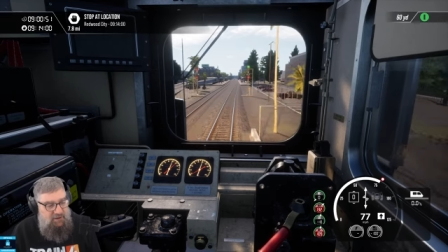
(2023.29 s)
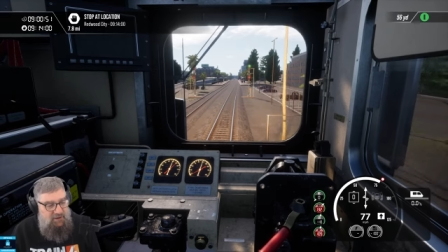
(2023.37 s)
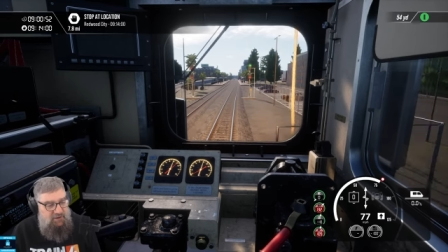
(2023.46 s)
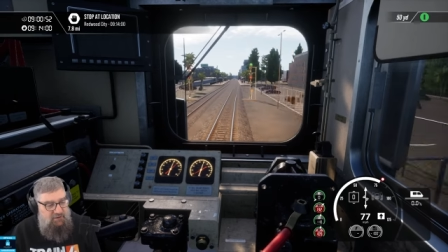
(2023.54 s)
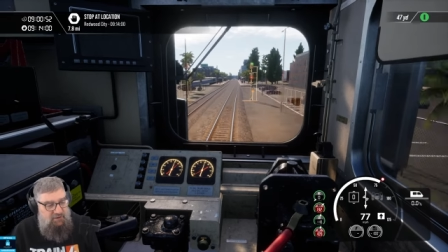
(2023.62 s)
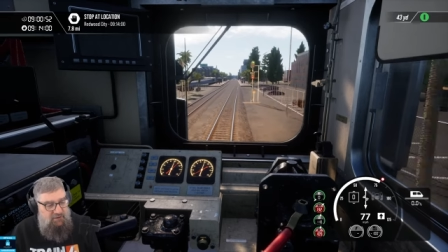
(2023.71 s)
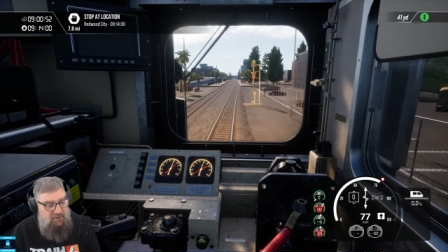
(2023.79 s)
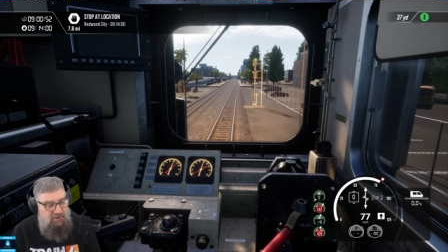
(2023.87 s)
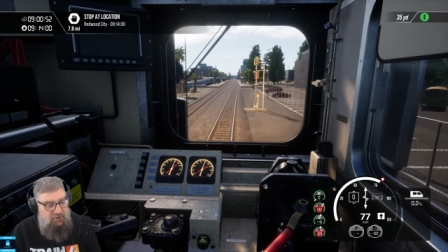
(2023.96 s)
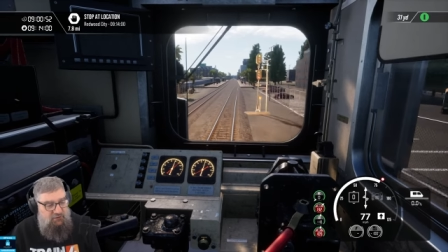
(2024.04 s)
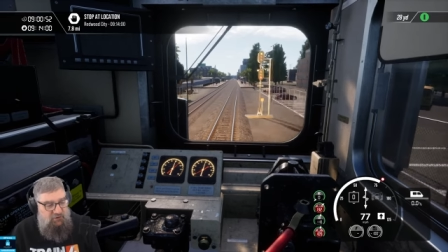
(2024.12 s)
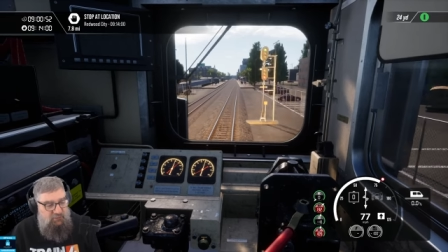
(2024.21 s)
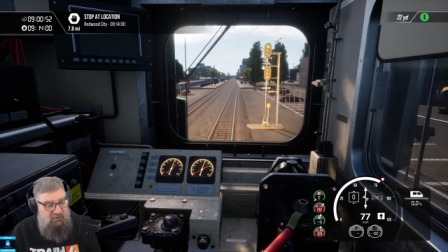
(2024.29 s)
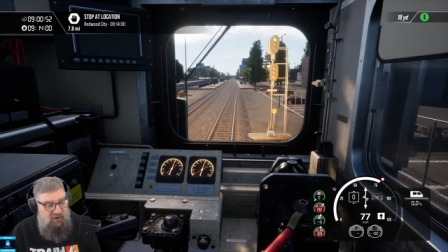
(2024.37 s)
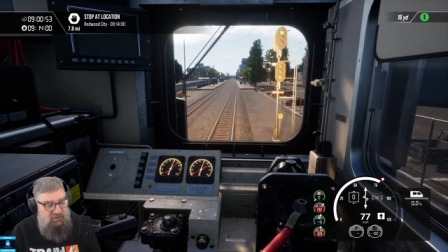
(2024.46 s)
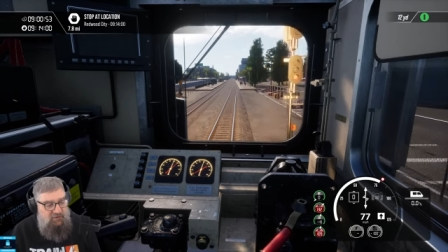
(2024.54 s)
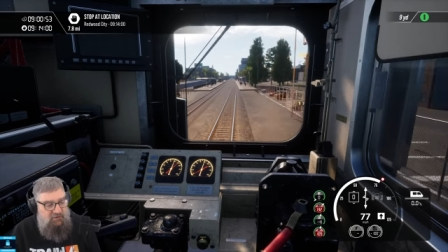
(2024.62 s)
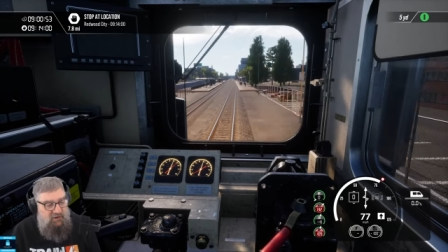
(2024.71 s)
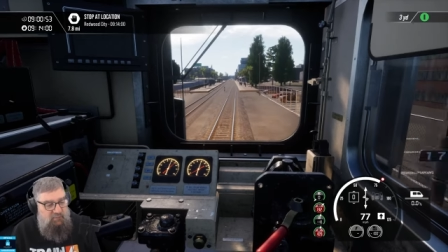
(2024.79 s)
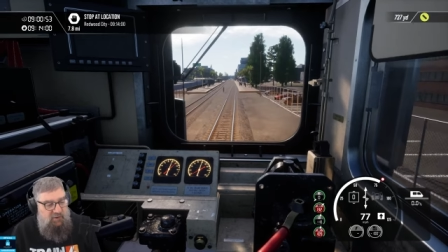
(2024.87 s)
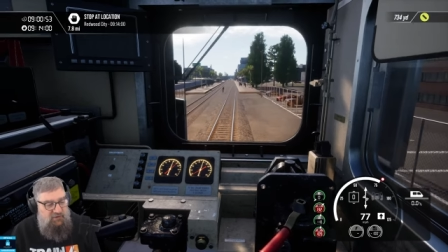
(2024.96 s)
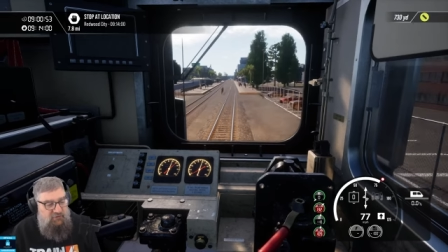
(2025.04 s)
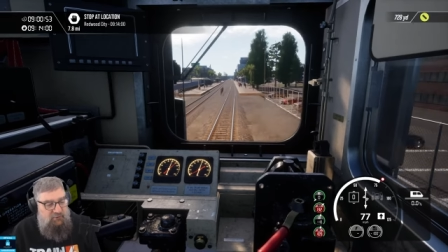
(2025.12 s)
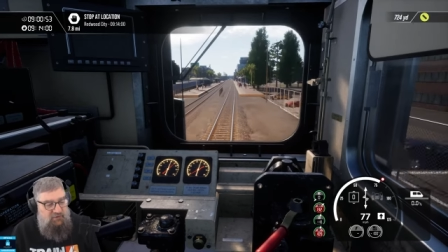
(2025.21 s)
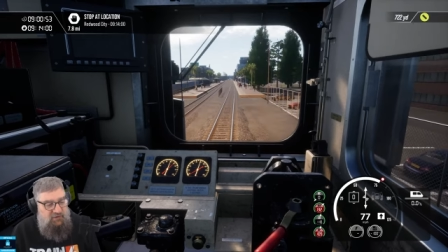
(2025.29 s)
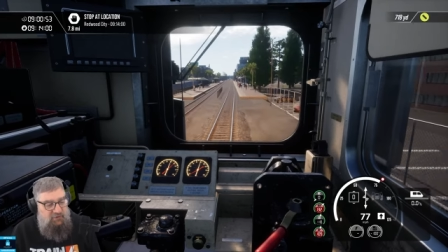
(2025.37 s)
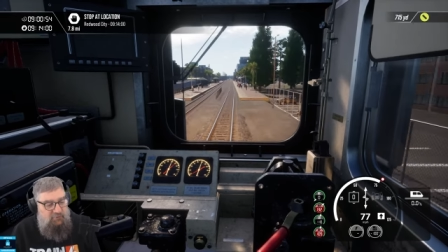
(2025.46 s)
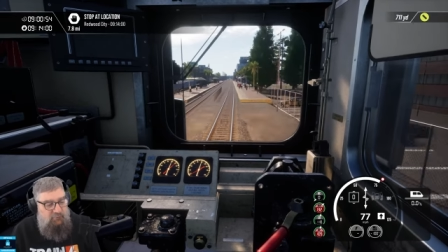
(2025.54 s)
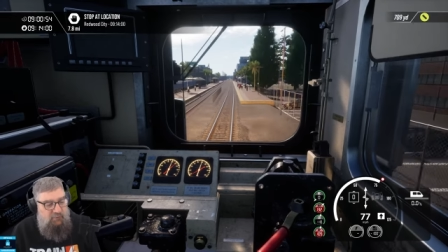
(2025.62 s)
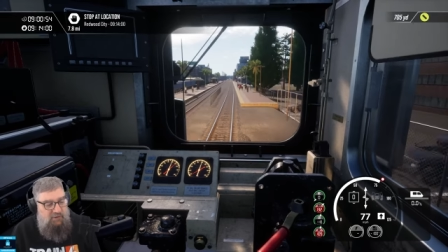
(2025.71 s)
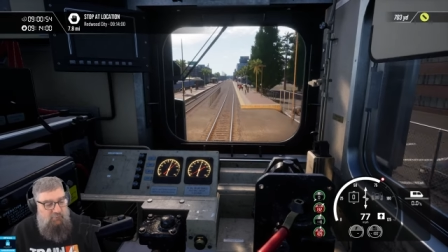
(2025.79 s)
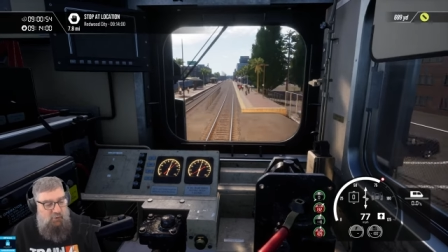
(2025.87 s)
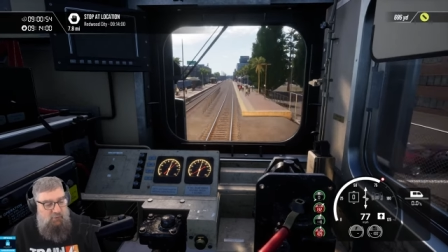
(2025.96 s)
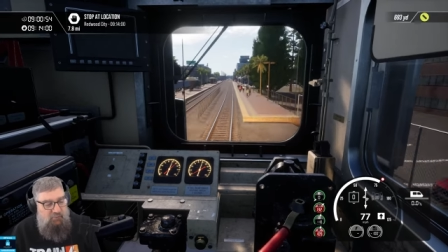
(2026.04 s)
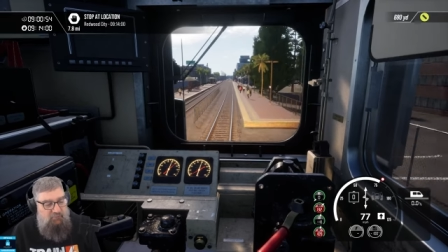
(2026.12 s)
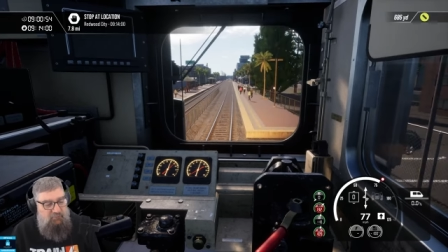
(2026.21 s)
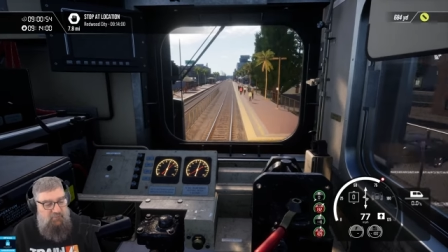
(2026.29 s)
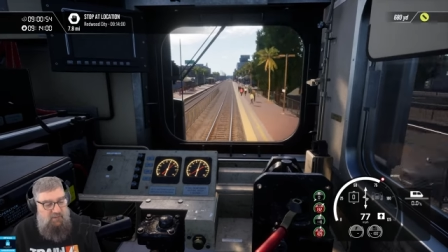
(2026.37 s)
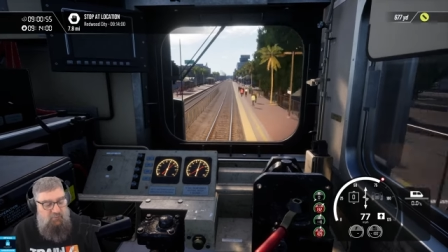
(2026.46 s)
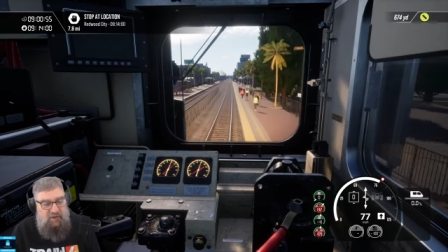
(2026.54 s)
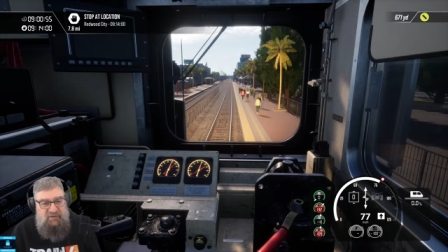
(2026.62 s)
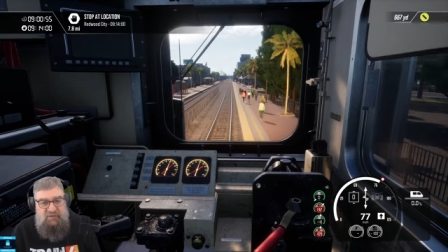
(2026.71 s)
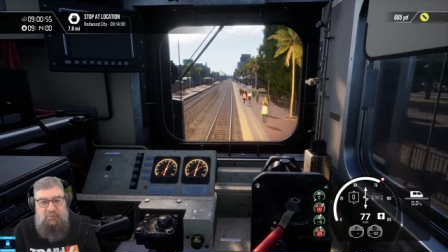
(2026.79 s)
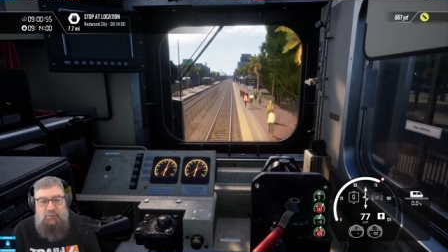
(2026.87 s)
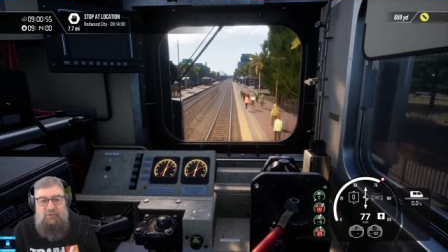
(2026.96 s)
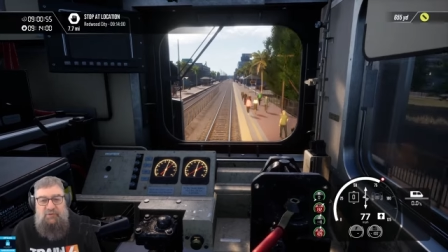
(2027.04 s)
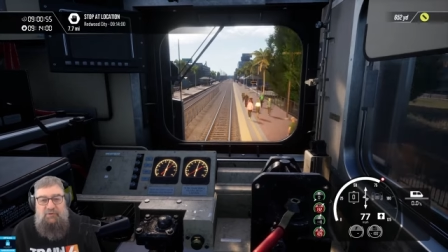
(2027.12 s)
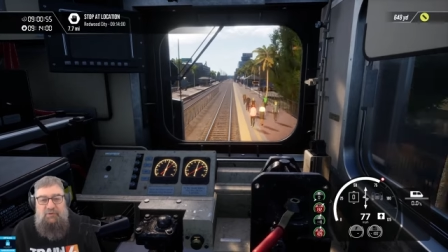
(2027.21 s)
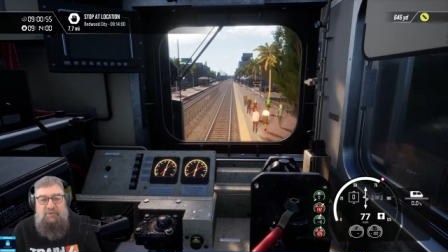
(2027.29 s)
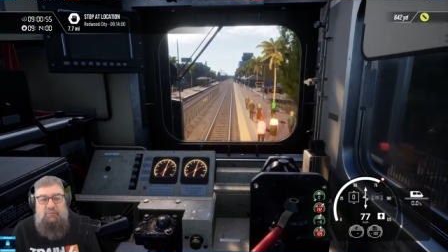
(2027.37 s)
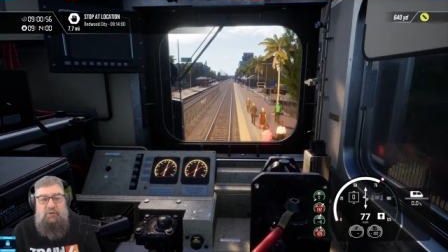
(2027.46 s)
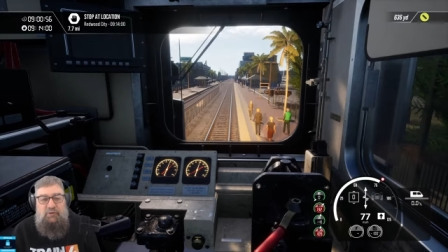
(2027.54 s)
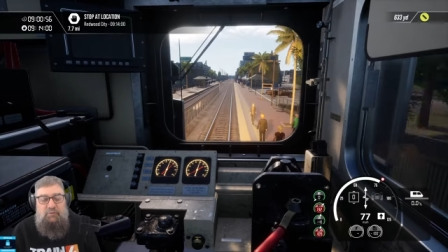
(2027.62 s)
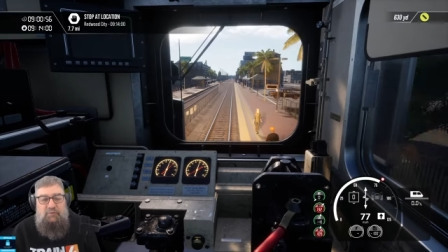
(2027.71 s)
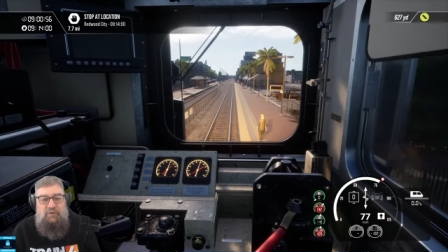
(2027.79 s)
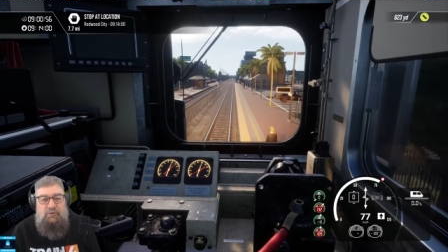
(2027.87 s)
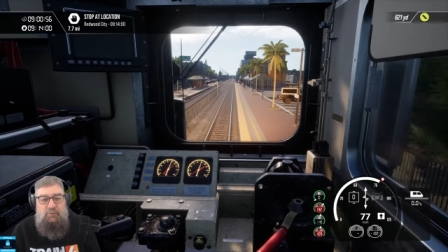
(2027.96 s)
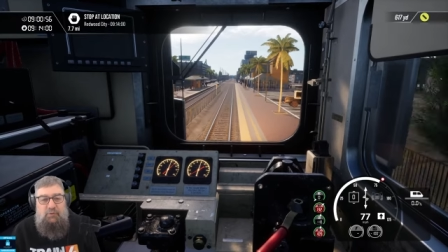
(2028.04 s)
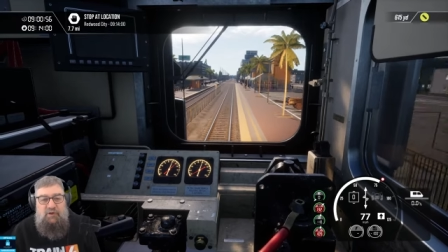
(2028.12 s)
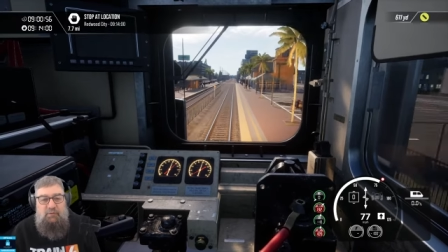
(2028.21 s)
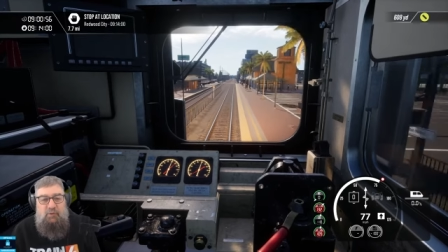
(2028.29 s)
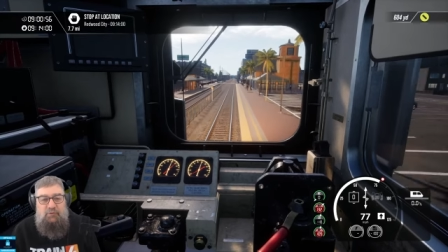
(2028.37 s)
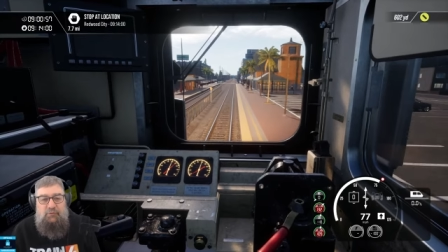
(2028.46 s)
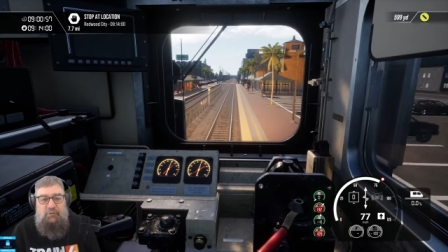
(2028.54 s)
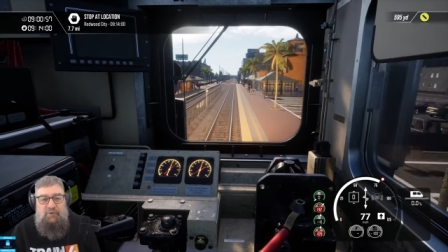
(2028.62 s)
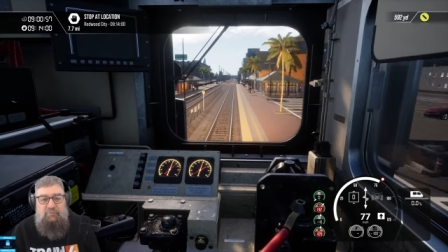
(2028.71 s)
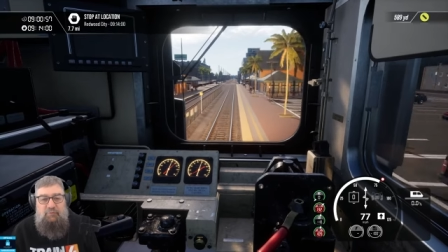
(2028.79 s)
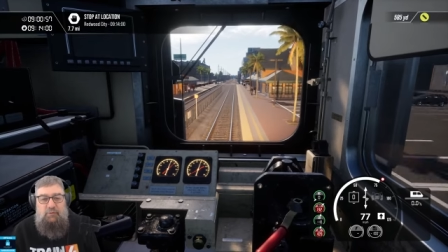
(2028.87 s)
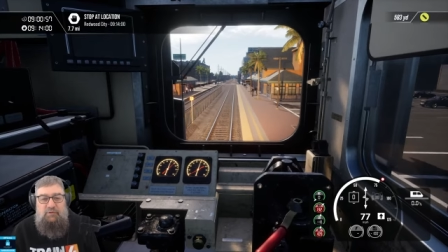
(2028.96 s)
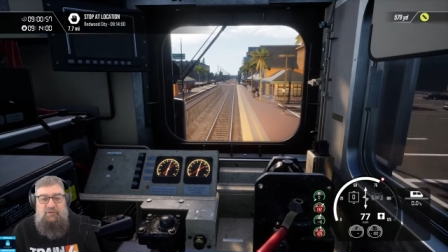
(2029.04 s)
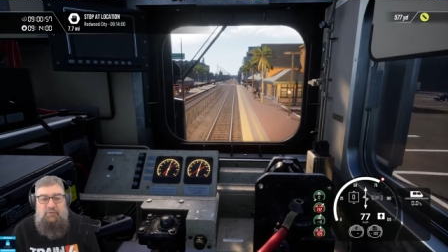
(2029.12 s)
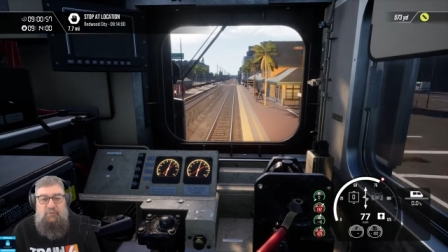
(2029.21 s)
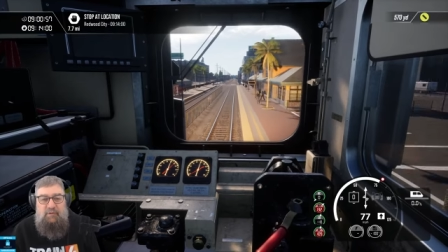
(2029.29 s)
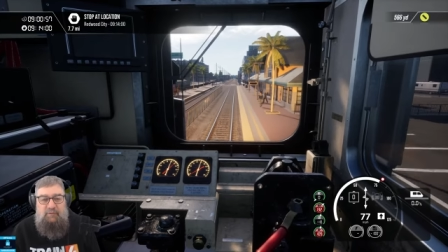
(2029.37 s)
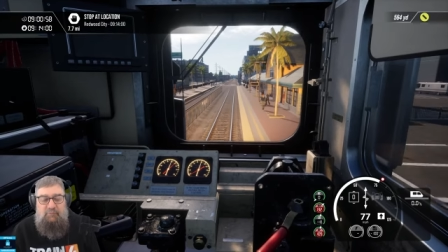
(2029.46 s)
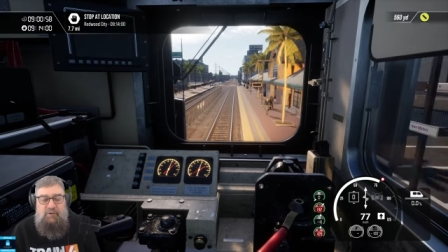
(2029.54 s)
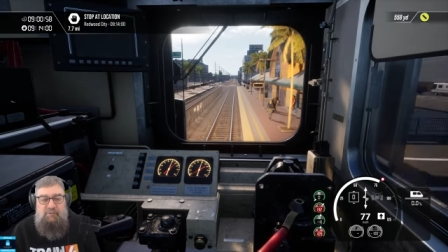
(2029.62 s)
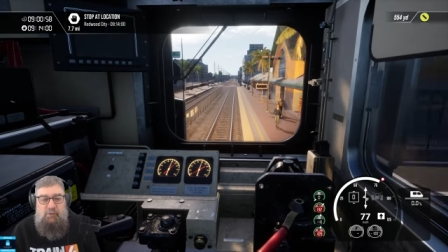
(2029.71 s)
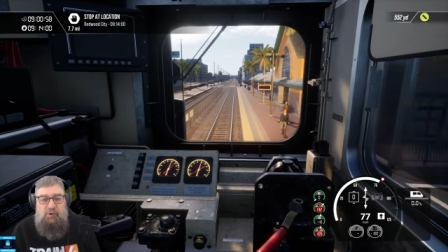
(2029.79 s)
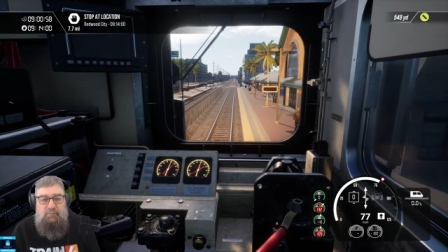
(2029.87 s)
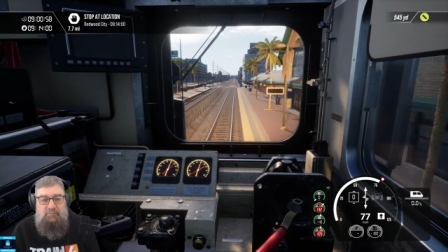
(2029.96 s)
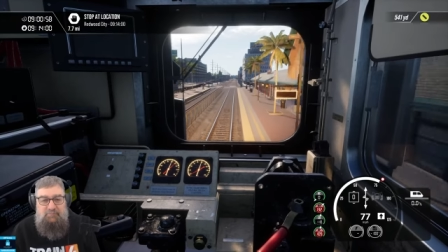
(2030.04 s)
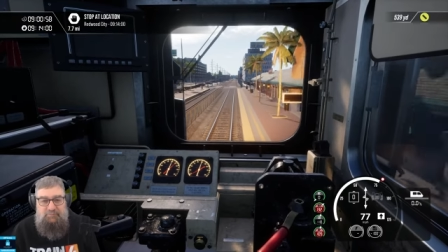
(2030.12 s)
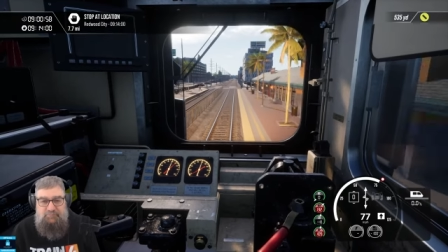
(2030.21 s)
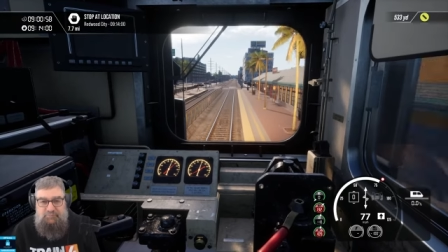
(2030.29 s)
In the YouTube chat, G Marshall says Free Roam makes it worth it for you. What are you most looking forward to about Free Roam?